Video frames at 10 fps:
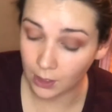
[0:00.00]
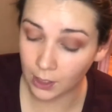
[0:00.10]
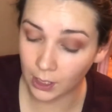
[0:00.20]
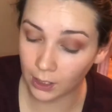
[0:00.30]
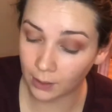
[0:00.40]

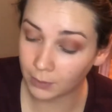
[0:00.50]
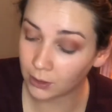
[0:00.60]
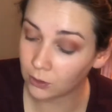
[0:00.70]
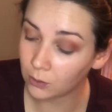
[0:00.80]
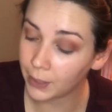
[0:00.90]
Alright, I'm
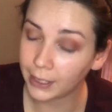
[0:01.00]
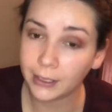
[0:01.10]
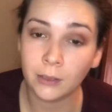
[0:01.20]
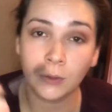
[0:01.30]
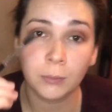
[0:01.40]
gonna go back
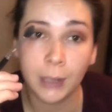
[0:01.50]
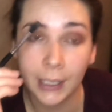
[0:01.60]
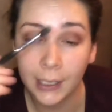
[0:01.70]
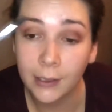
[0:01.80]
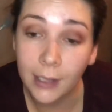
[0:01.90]
in with
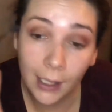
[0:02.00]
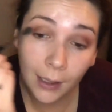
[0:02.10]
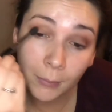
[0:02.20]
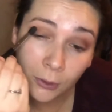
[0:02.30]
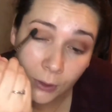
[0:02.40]
my
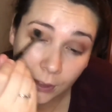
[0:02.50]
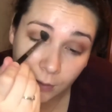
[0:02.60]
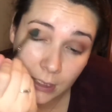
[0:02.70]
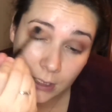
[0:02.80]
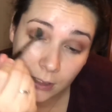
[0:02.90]

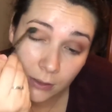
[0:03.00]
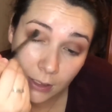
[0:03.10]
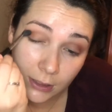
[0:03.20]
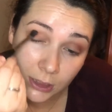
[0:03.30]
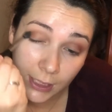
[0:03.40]

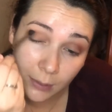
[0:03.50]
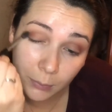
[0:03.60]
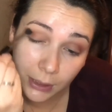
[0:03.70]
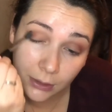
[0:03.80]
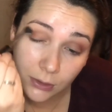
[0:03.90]
M330 and just kind of
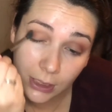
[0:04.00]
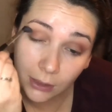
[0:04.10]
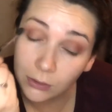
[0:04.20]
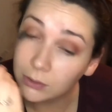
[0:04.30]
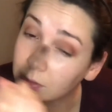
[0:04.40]
blend those
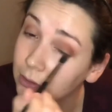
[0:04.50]
out.